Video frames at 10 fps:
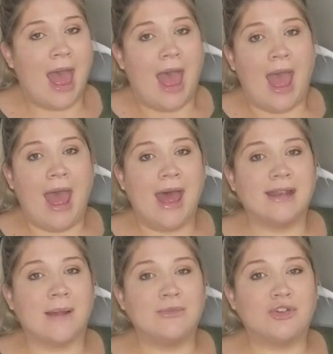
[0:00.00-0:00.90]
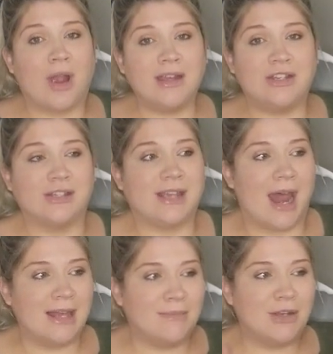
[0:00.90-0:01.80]
and I'm trying to just
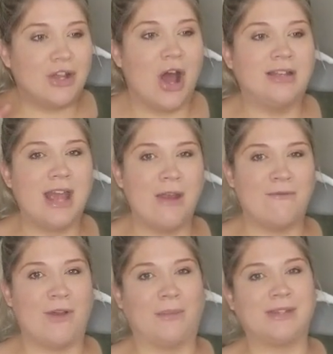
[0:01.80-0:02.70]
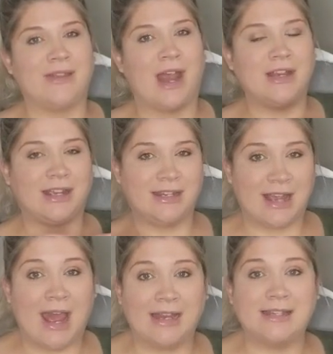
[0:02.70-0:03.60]
get as much content filmed so that I can
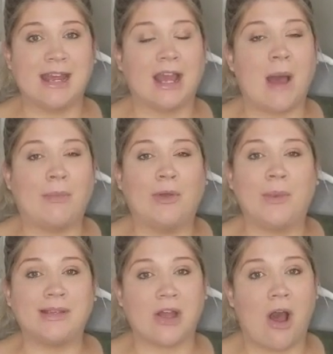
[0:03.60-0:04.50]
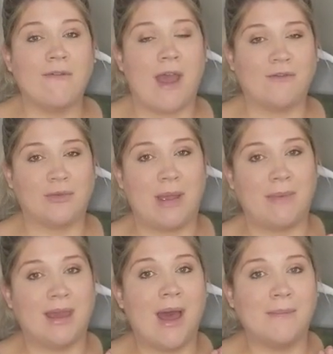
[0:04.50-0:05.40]
kind of take a couple of weeks off after
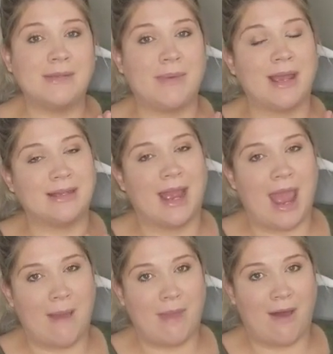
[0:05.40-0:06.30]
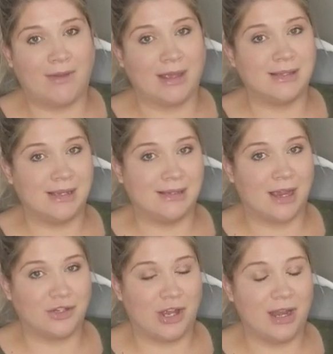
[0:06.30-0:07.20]
baby comes, because I am having a
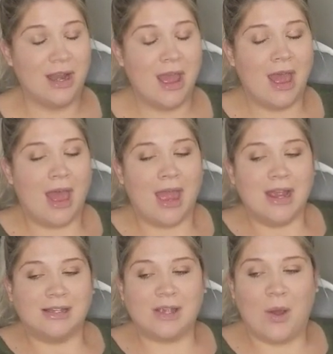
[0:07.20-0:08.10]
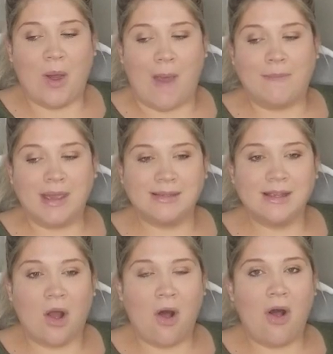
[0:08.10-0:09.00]
C-section. So I'm
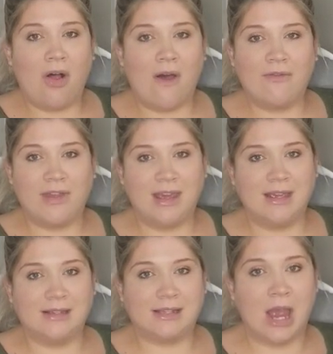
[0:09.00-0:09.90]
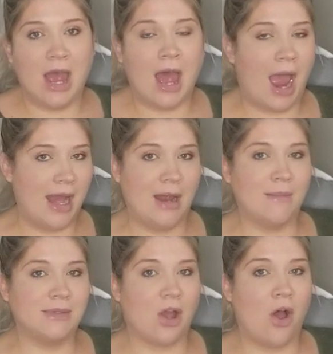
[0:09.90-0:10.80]
basing all of these
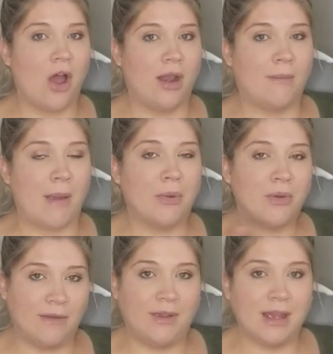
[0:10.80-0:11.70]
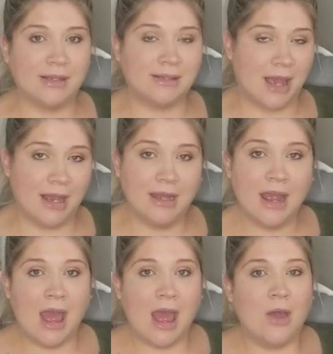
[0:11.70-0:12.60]
items on my previous son,
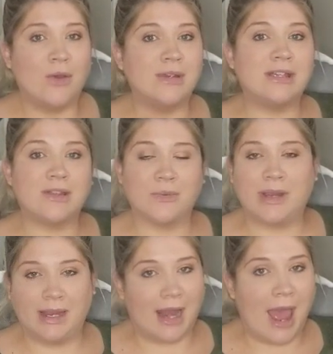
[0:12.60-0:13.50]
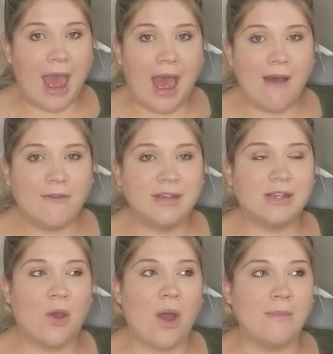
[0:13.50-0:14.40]
who's 3.5.
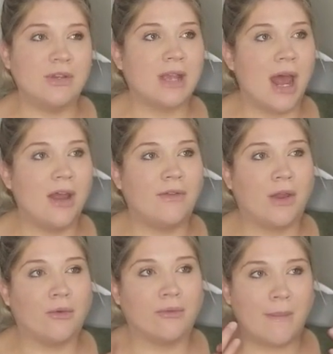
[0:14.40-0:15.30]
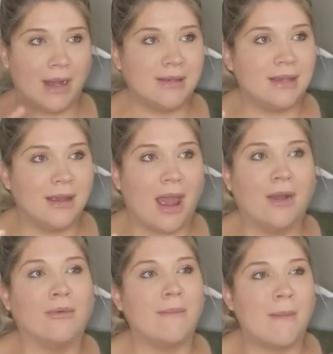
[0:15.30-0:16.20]
So I'm just kind of like reminiscing
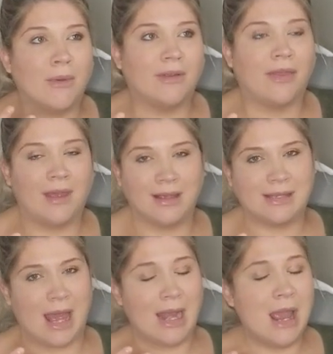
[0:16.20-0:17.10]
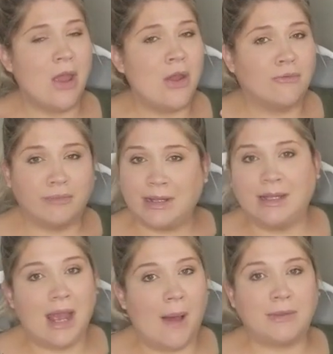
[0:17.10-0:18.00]
and remembering the things that
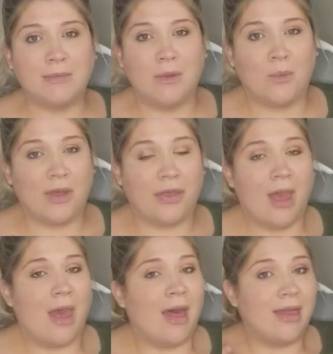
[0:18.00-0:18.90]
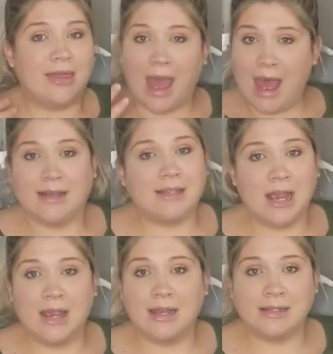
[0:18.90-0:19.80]
really helped me with that
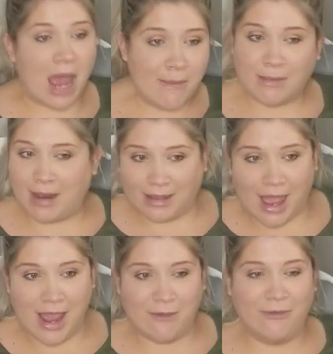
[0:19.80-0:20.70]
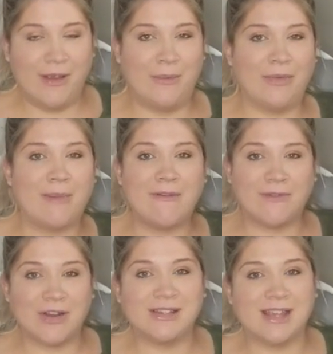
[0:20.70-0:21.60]
time in my life and with my
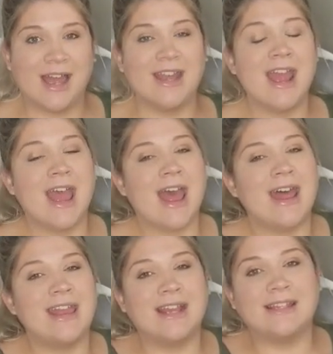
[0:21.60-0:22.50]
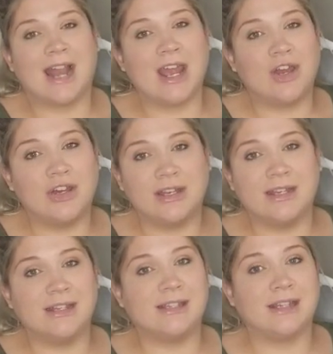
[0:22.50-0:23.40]
first son, things that I
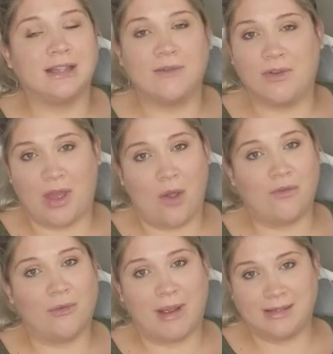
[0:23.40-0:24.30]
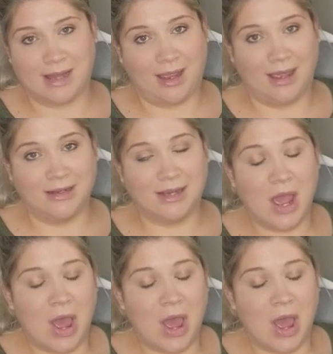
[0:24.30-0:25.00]
couldn't live without for my second.